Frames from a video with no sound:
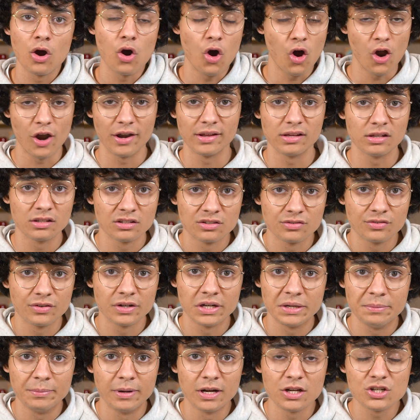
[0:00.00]
audience
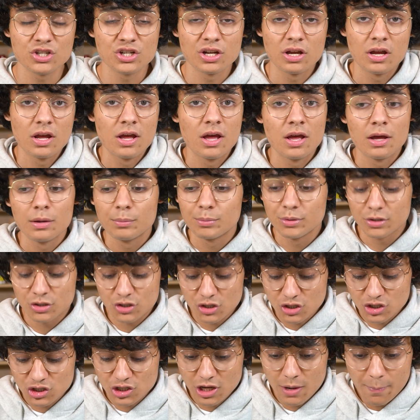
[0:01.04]
very much, but
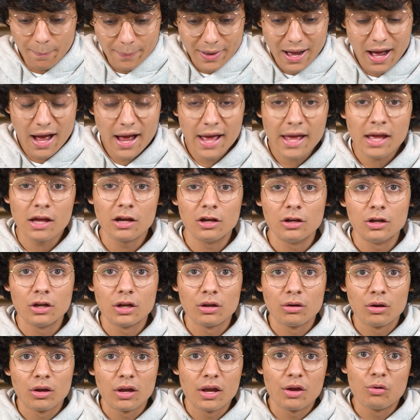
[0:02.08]
just sit by
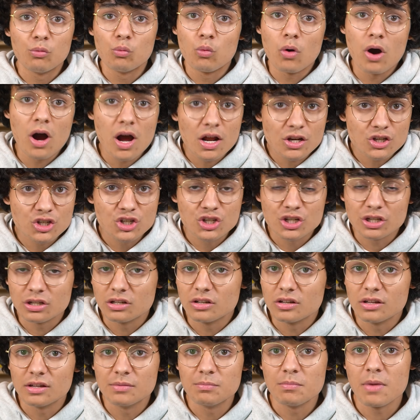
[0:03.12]
and watch,
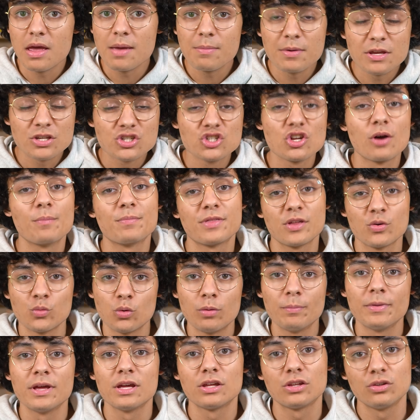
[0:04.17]
and maybe something will
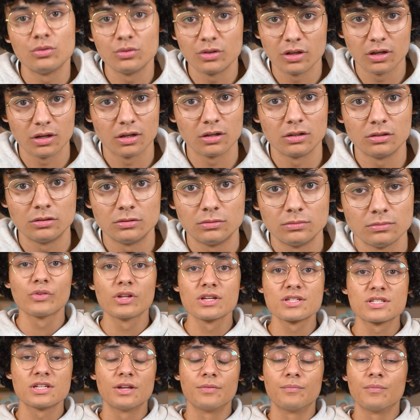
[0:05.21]
make you giggle.
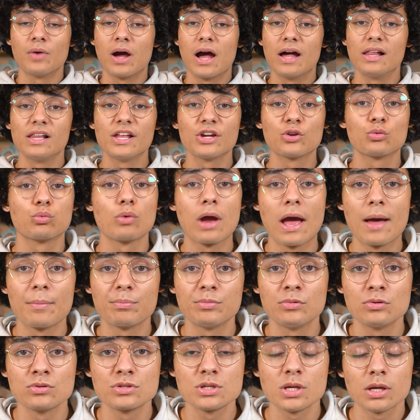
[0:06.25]
Listen, I like rap
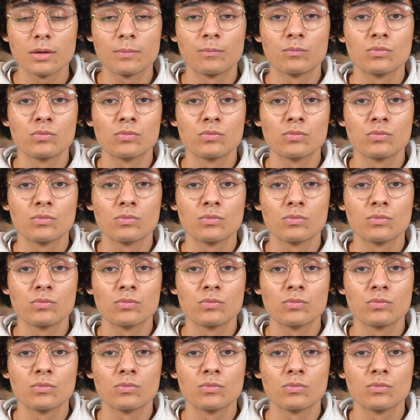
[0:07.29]
music.